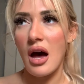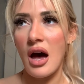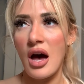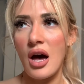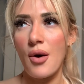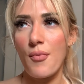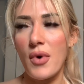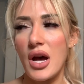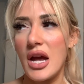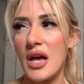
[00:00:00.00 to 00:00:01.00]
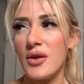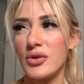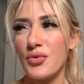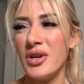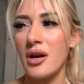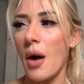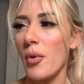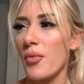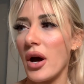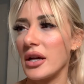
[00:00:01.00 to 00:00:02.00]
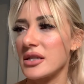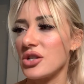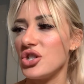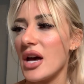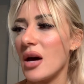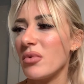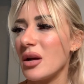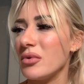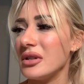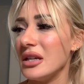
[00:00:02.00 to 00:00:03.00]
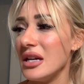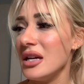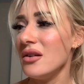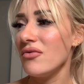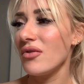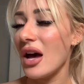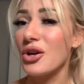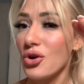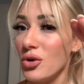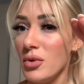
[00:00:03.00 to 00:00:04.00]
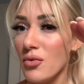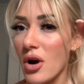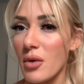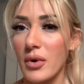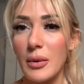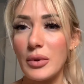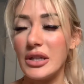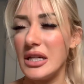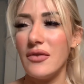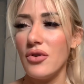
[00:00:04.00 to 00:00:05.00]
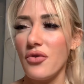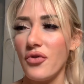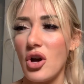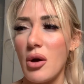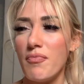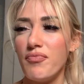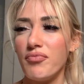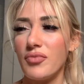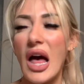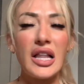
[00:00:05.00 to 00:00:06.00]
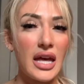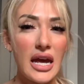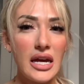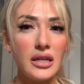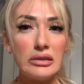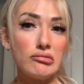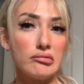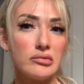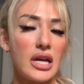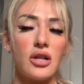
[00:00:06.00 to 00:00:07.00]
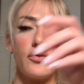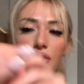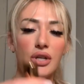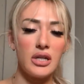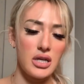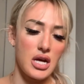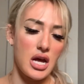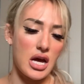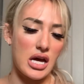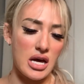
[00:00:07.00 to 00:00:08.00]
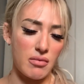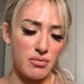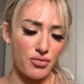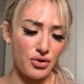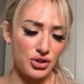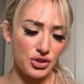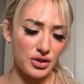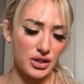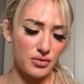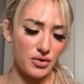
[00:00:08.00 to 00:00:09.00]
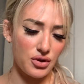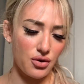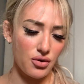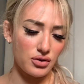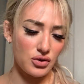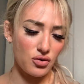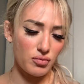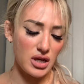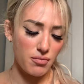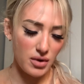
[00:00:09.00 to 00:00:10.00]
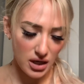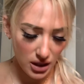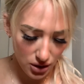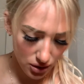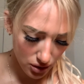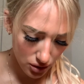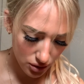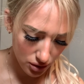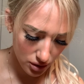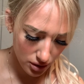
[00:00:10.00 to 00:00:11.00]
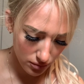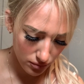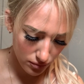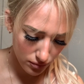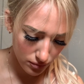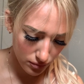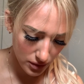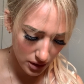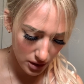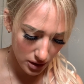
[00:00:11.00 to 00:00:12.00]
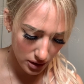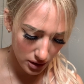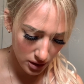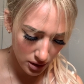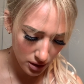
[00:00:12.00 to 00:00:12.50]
And there was only a couple products that she had, but I believe, I could be wrong, but I believe they're from LA, California. I'm pretty sure that's what the girl told me, but I could be lying.